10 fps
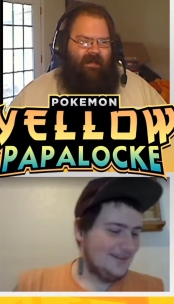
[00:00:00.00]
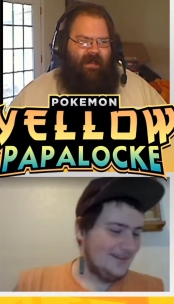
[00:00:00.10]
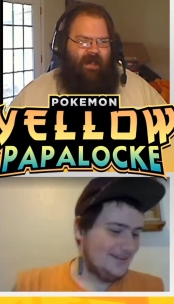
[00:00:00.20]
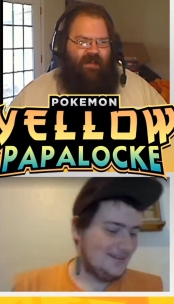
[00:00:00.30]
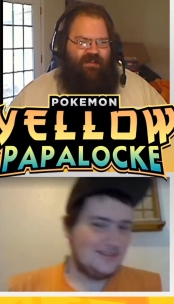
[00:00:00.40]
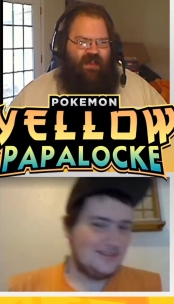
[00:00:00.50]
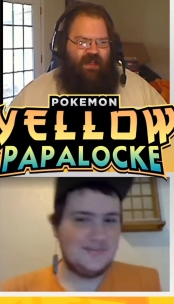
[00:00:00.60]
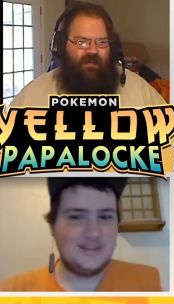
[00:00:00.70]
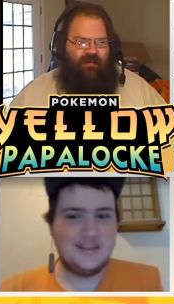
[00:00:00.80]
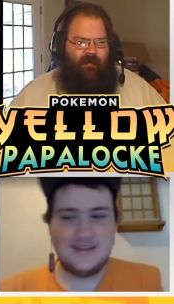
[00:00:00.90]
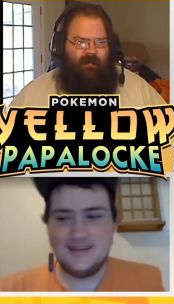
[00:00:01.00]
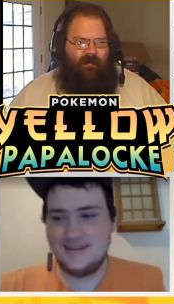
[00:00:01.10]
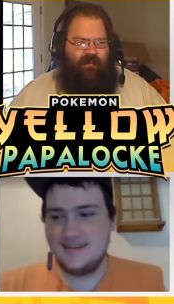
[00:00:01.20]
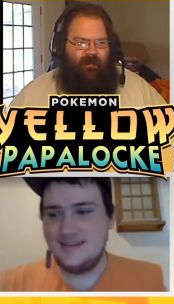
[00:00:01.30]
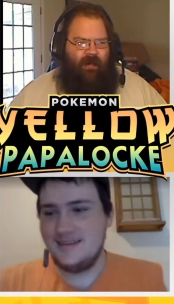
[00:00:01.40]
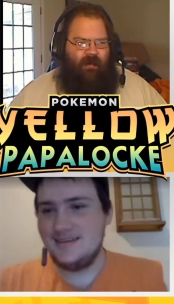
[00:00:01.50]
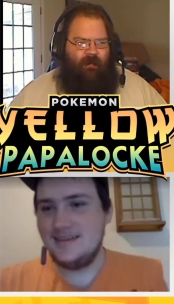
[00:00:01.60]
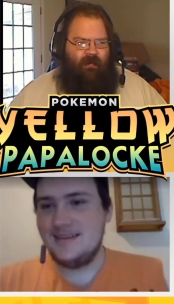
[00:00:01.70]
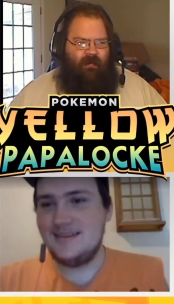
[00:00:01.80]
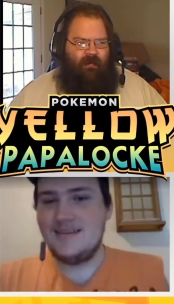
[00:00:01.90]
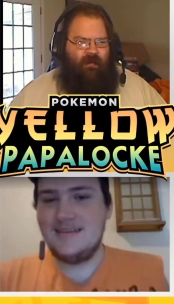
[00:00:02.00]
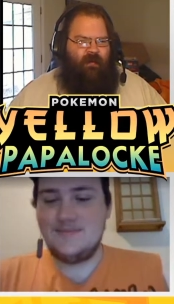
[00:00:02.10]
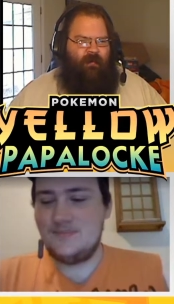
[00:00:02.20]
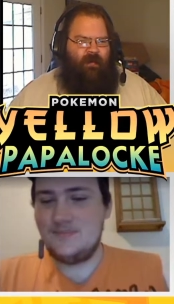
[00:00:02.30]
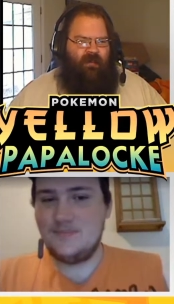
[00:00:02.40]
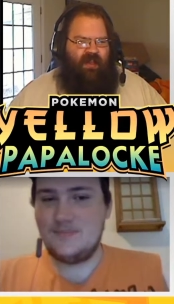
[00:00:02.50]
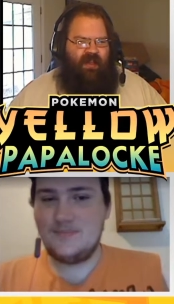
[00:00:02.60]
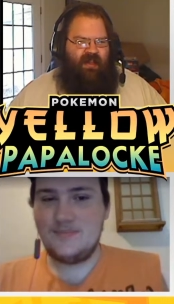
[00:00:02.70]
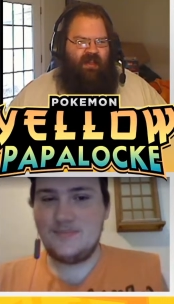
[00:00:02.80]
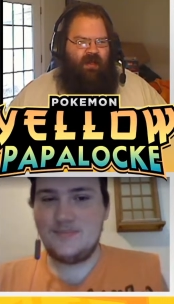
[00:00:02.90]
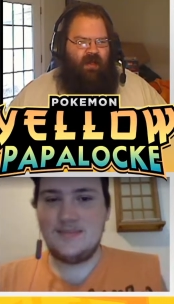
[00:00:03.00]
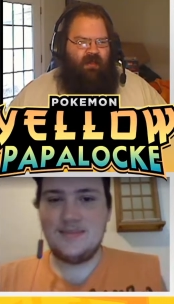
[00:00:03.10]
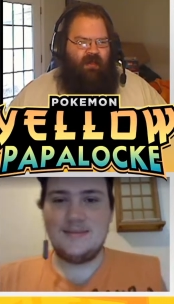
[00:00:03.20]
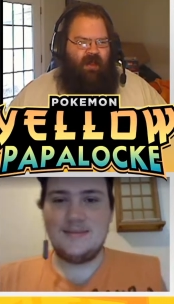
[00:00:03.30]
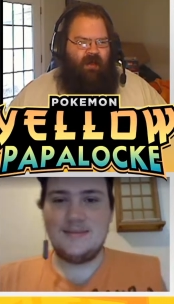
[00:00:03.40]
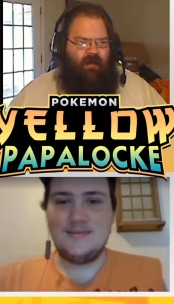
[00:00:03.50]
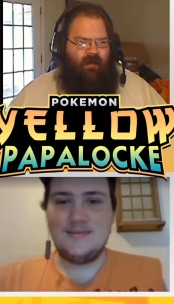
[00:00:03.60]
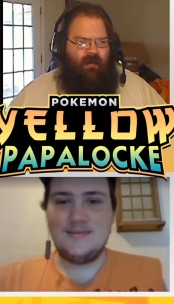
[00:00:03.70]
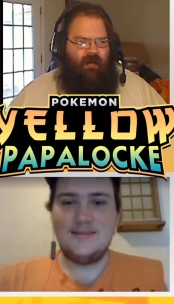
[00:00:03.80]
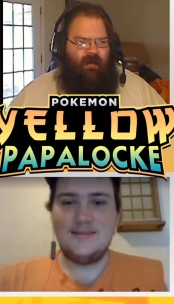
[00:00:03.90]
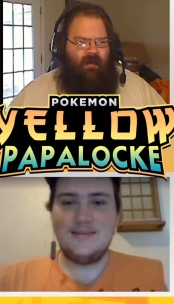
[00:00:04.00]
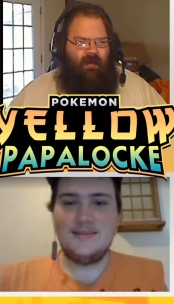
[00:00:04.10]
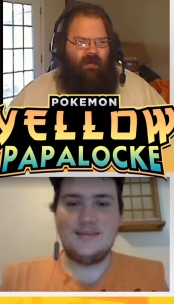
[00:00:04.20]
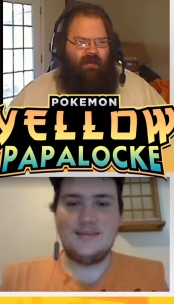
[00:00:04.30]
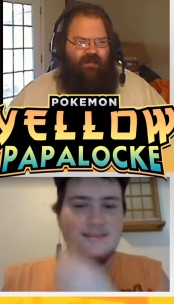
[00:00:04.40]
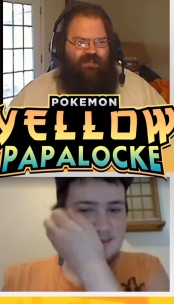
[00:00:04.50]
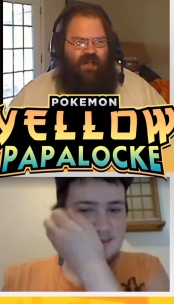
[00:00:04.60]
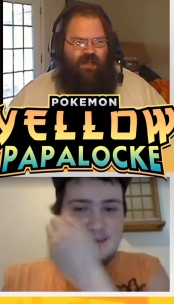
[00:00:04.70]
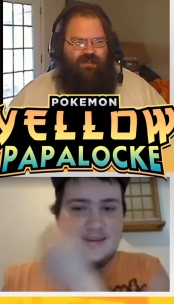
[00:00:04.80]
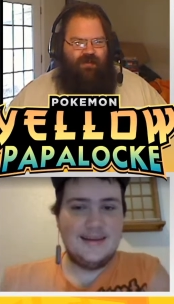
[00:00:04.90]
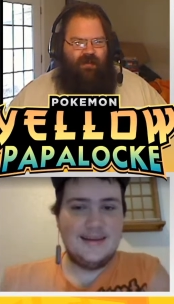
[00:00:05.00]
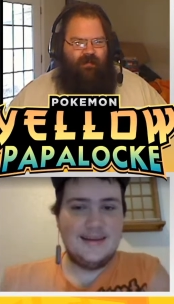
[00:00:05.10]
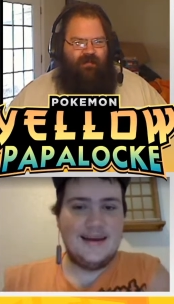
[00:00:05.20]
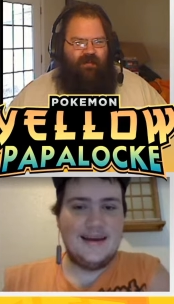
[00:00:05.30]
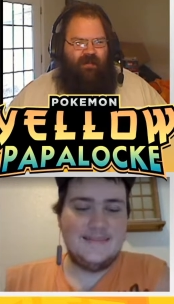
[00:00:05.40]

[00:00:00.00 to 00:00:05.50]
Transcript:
Speaker 1: Actually, I know it's gonna be misspelled, but we're gonna put the ed on there. John tripped.